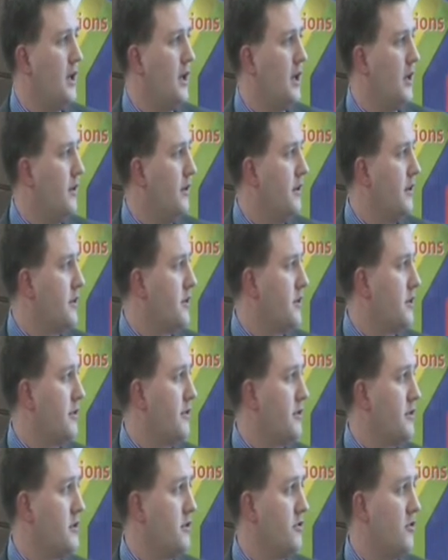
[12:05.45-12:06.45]
And the
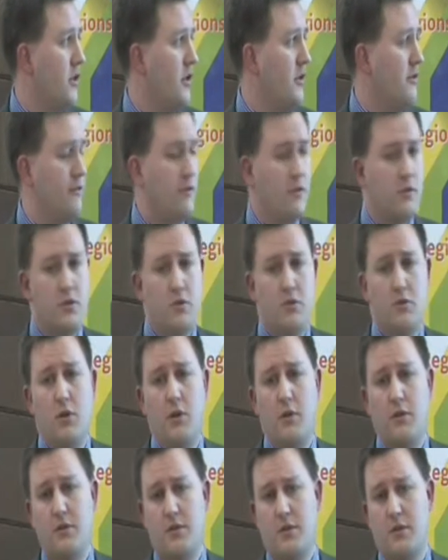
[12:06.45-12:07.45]
service is run for 2
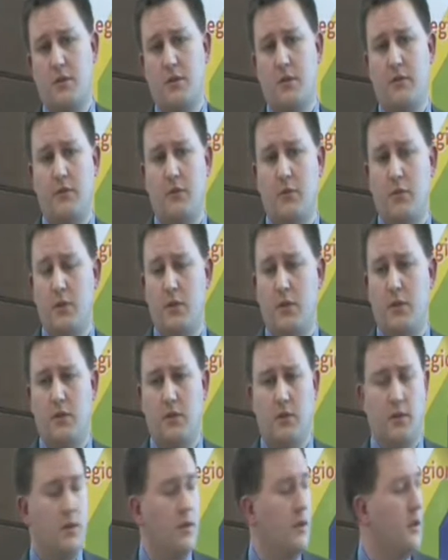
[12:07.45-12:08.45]
hours every week,
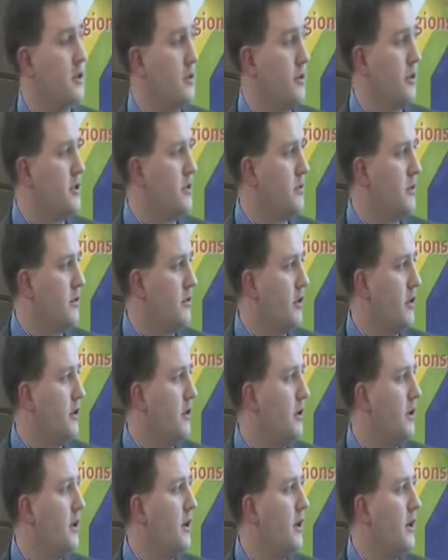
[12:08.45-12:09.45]
twice a week rather.
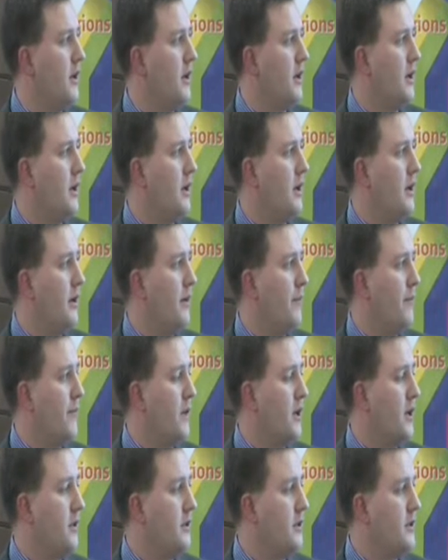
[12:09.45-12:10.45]

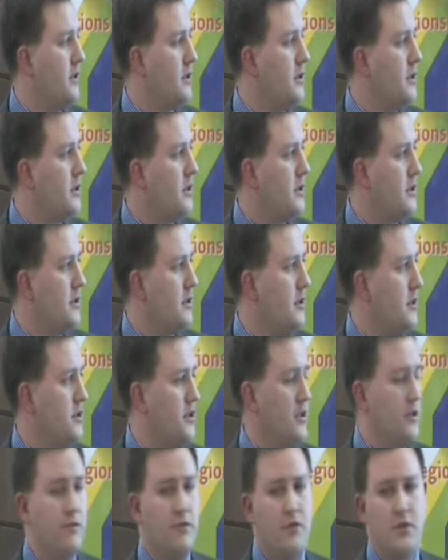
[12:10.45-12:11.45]
And
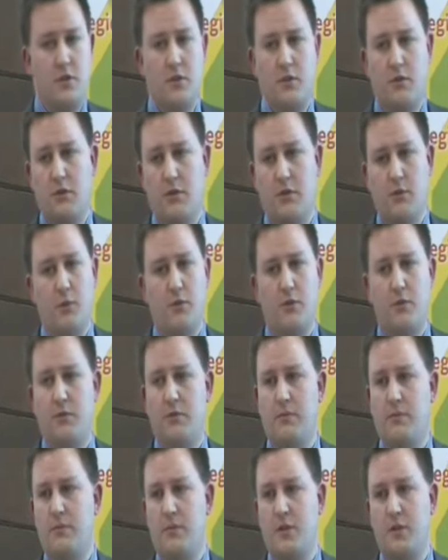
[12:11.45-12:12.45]
each individual will
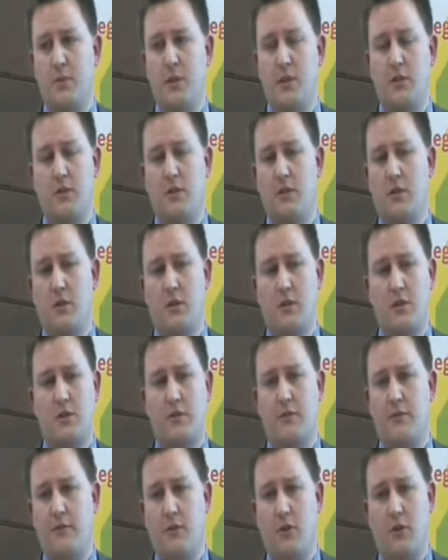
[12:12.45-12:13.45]
speak to the
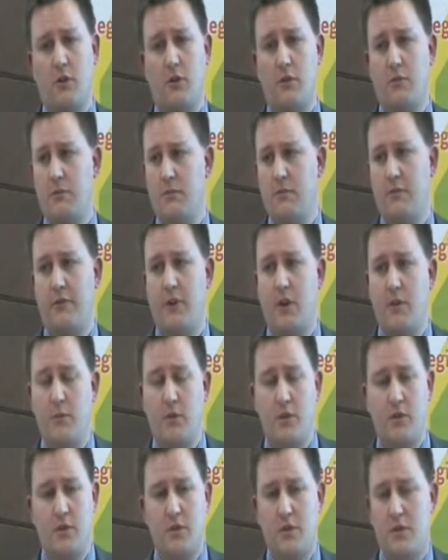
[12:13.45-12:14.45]
nurse for 5
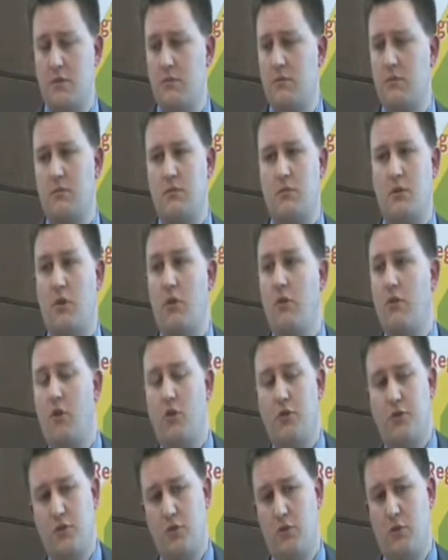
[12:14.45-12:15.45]
minutes or the
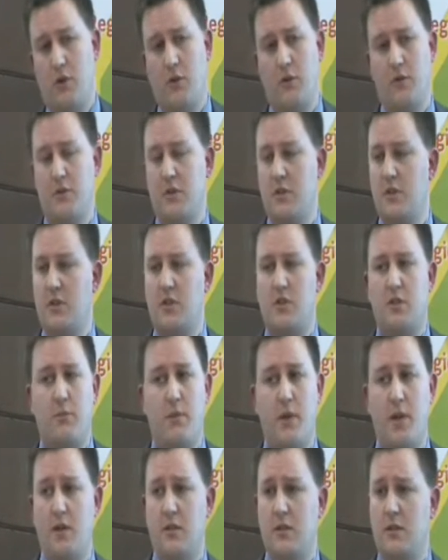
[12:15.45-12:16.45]
whole 2 hours. It just
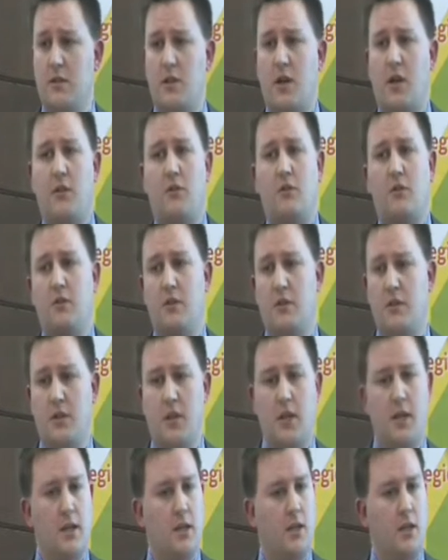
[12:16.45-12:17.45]
depends entirely on the need.
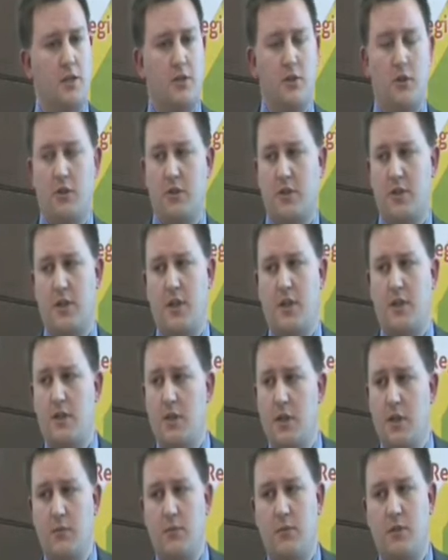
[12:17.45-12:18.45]
It's not set
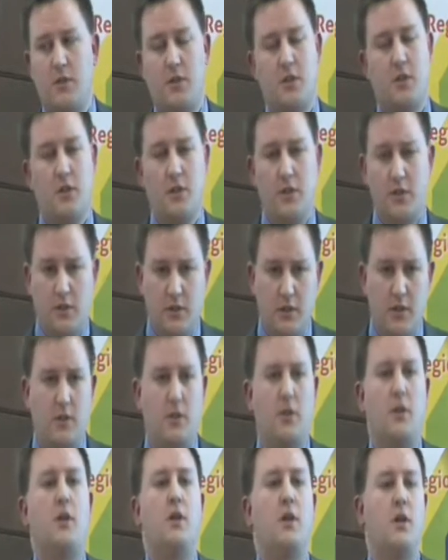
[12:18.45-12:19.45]
times, it's literally
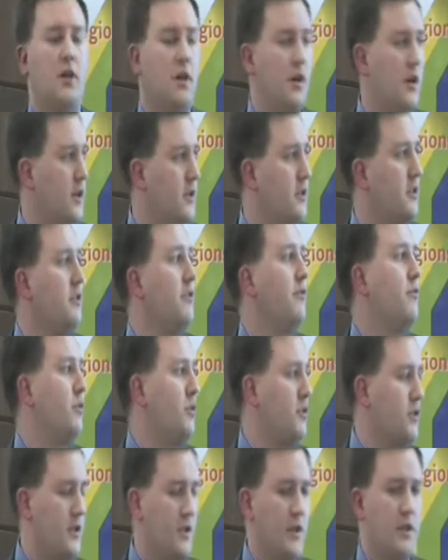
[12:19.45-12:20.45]
an iterative
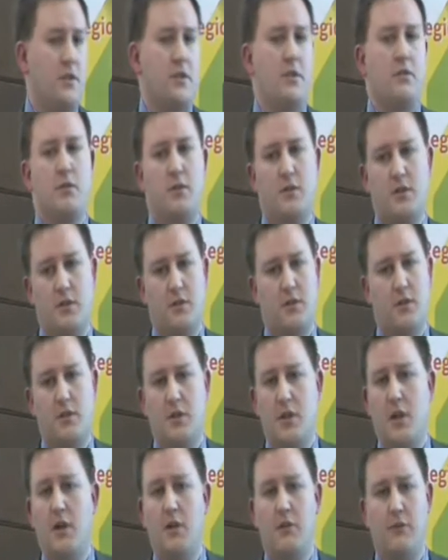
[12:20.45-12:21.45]
process, which is
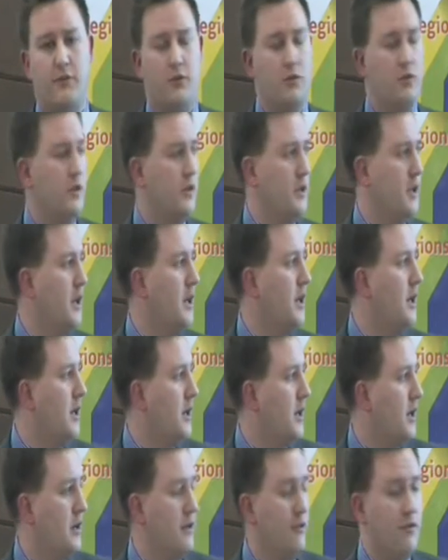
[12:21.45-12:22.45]
entirely fluid.
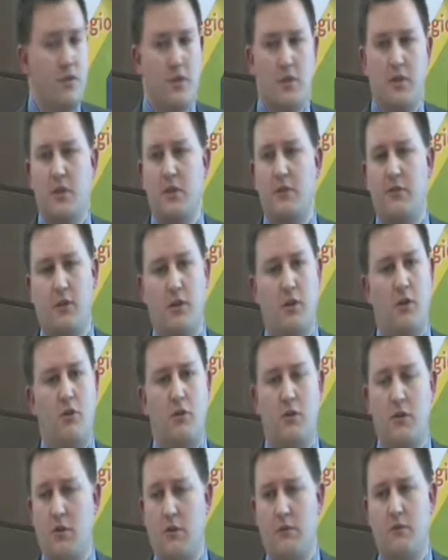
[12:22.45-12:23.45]
And if there's a need for a
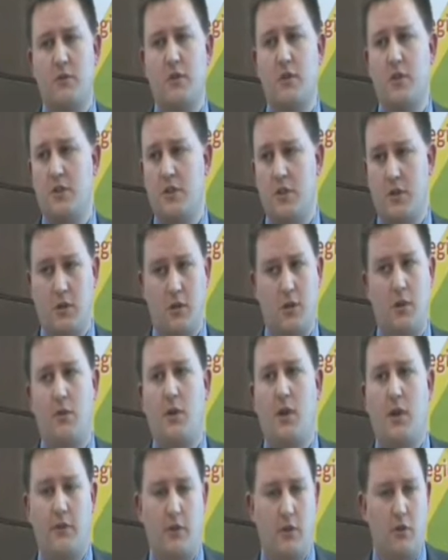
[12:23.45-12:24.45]
longer conversation, they
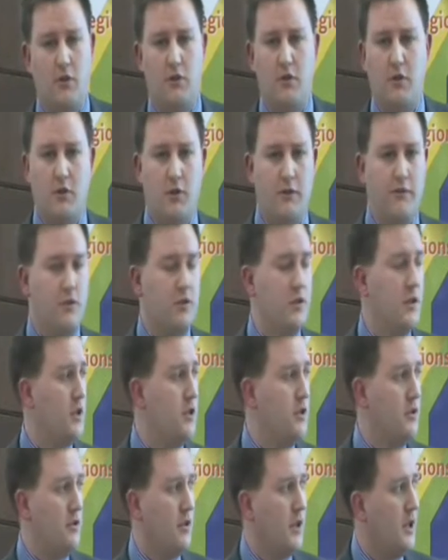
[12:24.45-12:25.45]
will have a longer
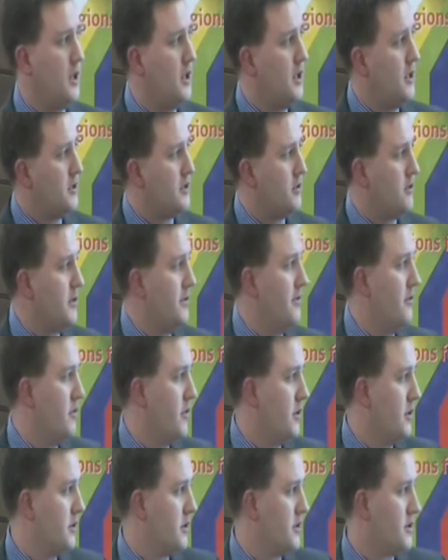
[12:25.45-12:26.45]
conversation. So even
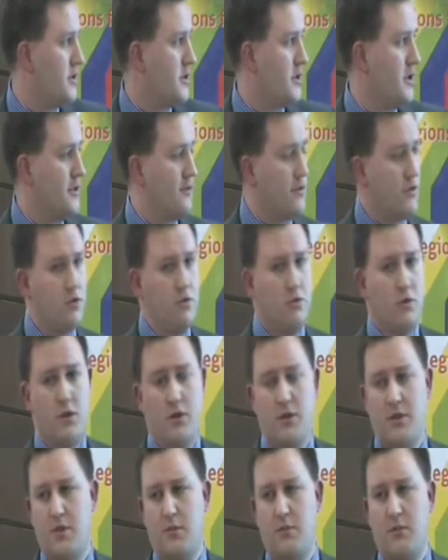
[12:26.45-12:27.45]
though it's for 2
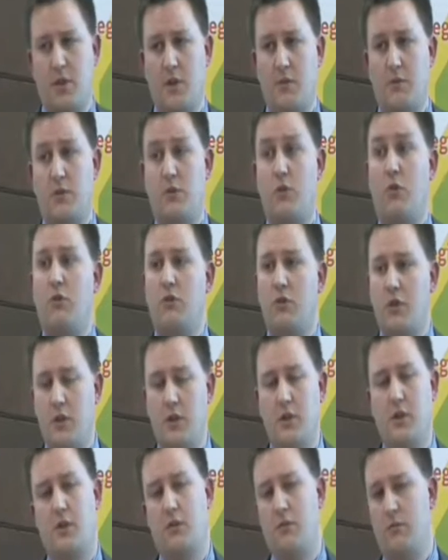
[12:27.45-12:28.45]
hours, sometimes the whole
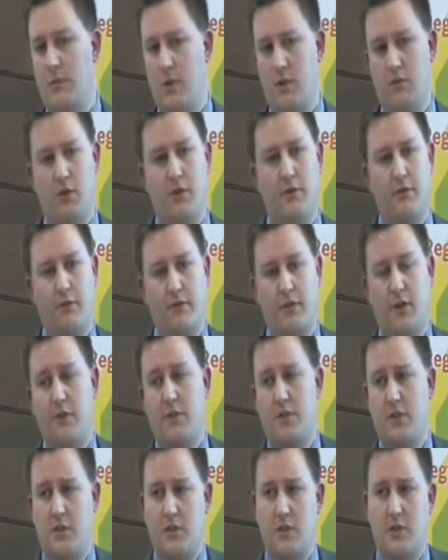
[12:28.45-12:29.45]
clinic might run for 5
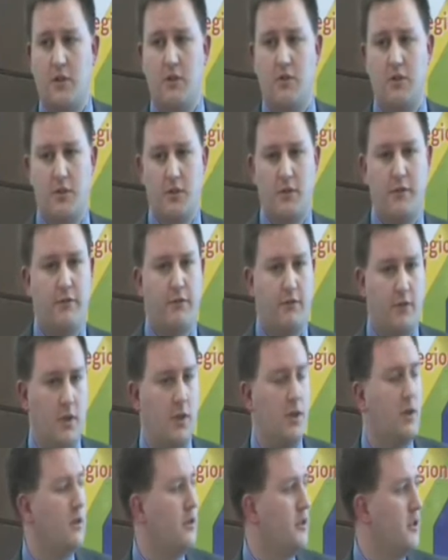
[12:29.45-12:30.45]
or 6 hours if
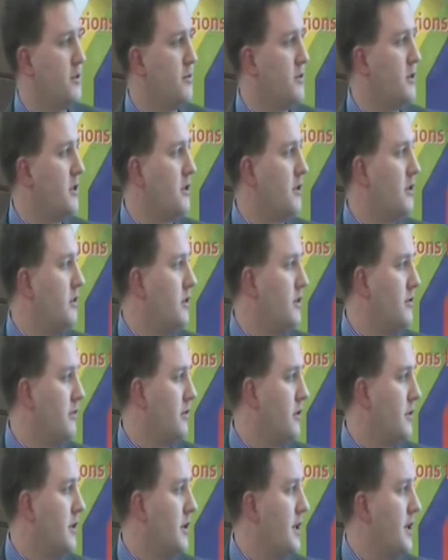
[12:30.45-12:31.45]
there's a particular need
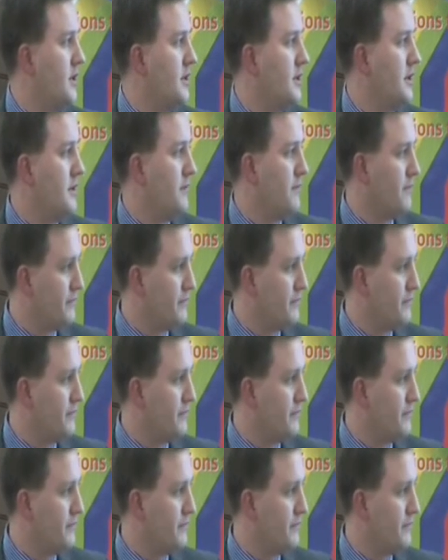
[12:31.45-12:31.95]
for it that day.